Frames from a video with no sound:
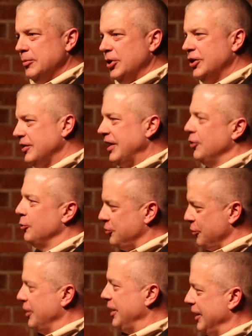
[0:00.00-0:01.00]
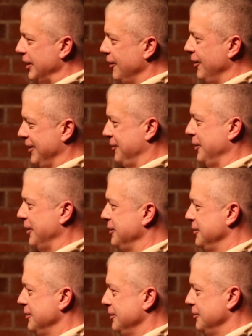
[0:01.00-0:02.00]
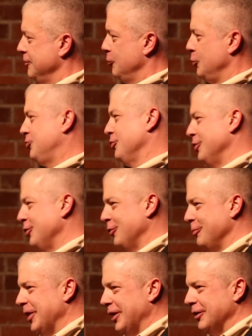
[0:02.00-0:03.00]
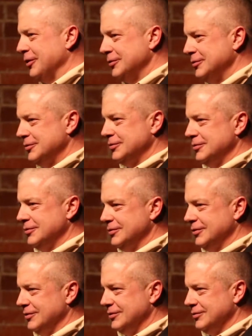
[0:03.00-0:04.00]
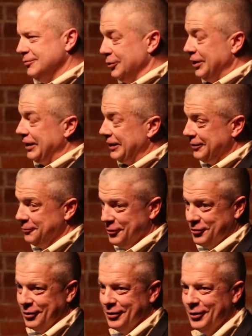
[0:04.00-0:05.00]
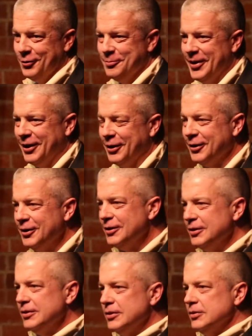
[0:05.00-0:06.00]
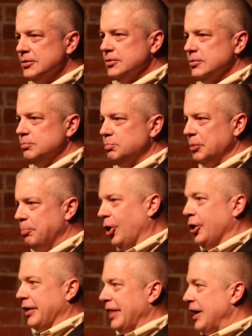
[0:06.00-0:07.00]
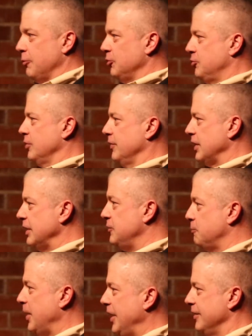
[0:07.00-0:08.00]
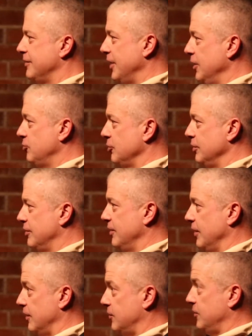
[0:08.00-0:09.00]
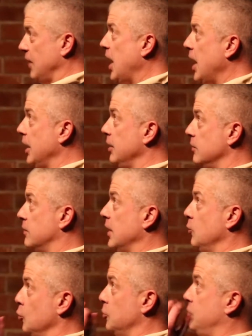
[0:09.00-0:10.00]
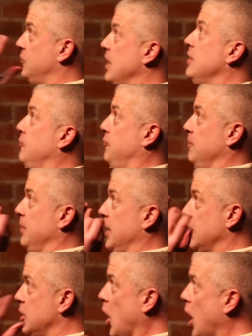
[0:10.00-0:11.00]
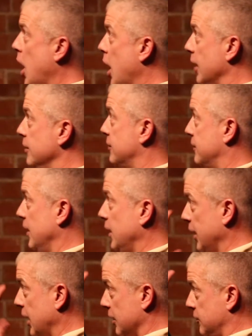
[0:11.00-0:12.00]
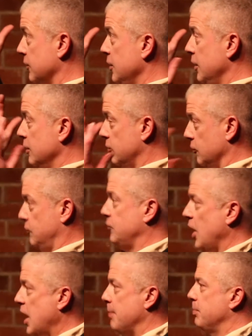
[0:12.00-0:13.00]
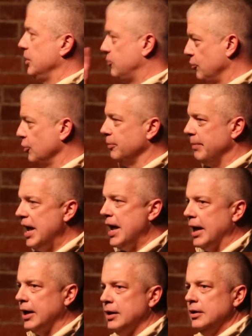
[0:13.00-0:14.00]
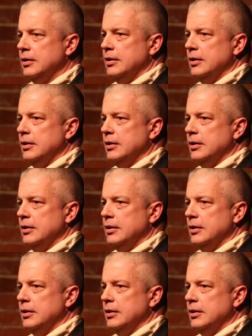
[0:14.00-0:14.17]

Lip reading: Because I know what you're thinking, honestly. We should have known better. Really, we should have known better. But barring that, we should have at least paid attention to the signs that were sent from the gods telling us to stop and turn back.